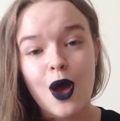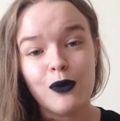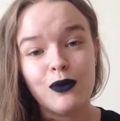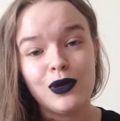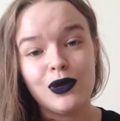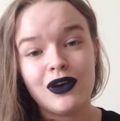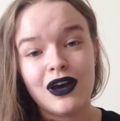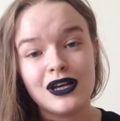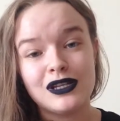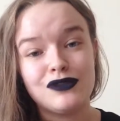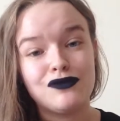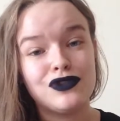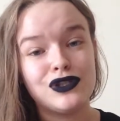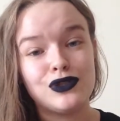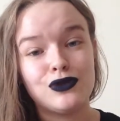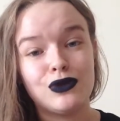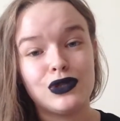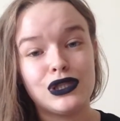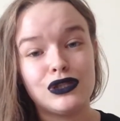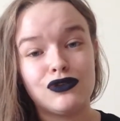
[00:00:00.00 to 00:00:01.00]
Hope you guys have
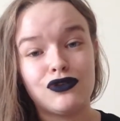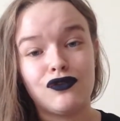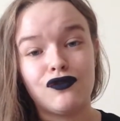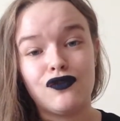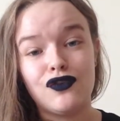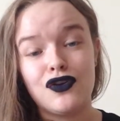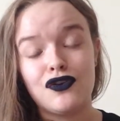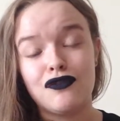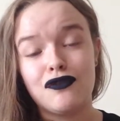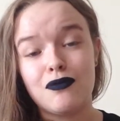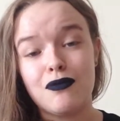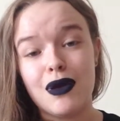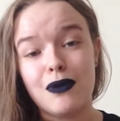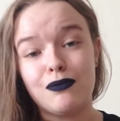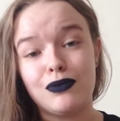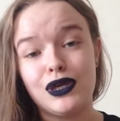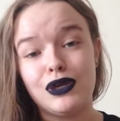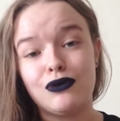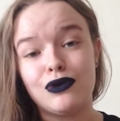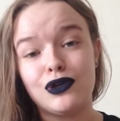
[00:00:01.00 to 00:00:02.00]
enjoyed this review.
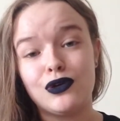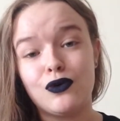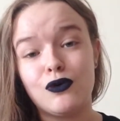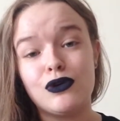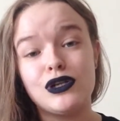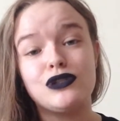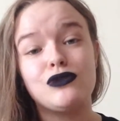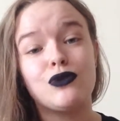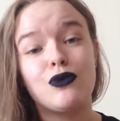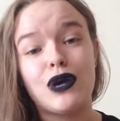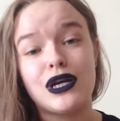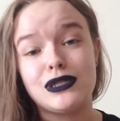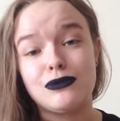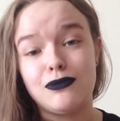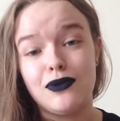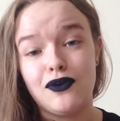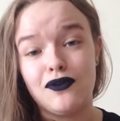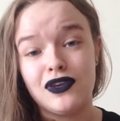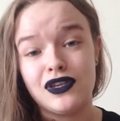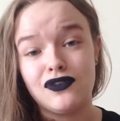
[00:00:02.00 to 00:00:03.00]
Remember, you can always
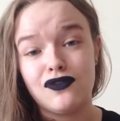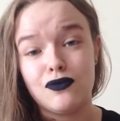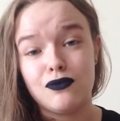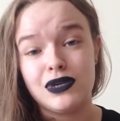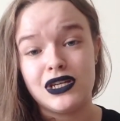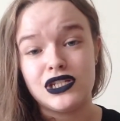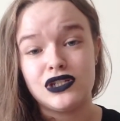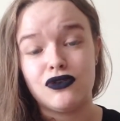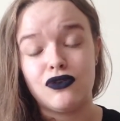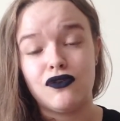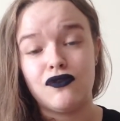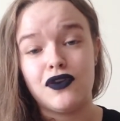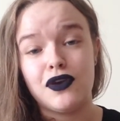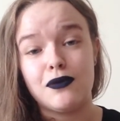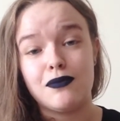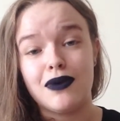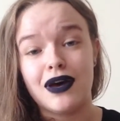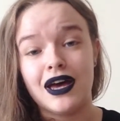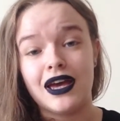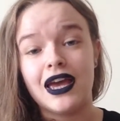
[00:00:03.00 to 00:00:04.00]
request movies for me to
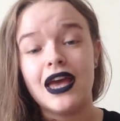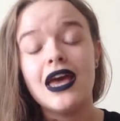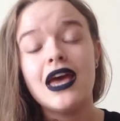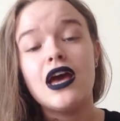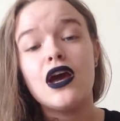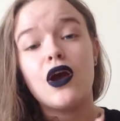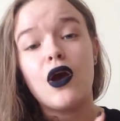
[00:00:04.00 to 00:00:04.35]
review by